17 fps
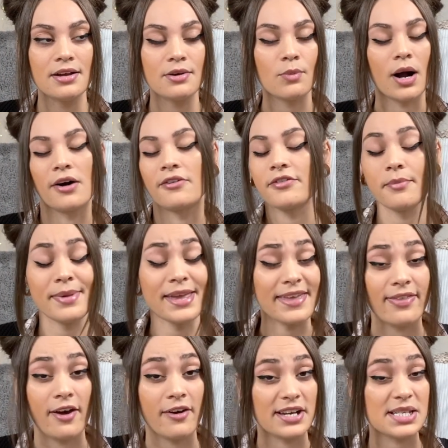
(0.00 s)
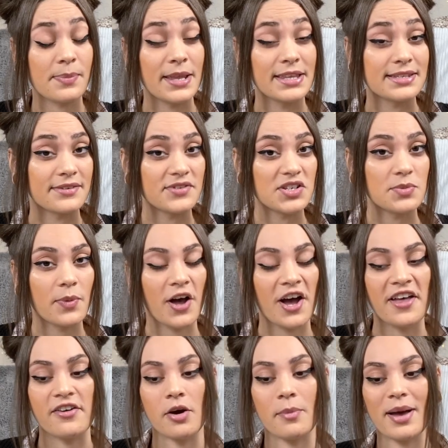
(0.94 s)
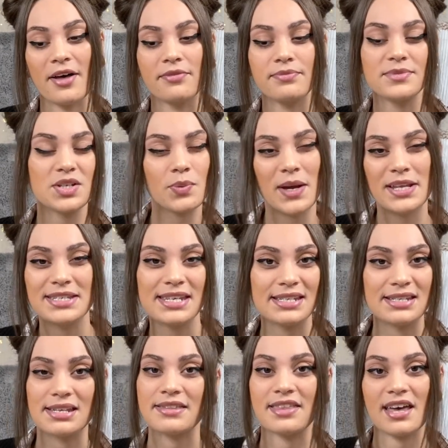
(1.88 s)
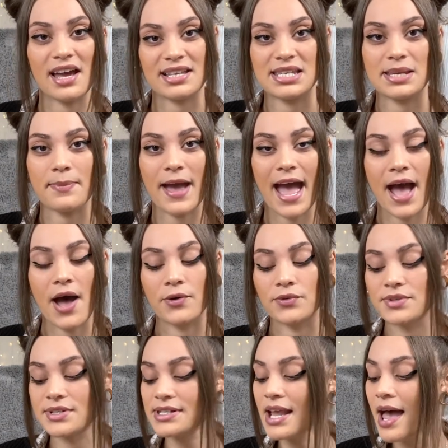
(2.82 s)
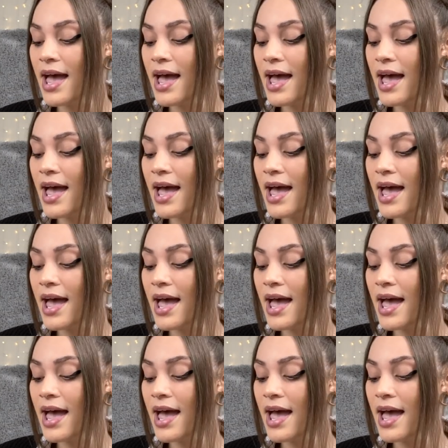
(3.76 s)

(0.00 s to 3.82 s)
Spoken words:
Well, for me, they're expensive to buy. They're about £20 to £30.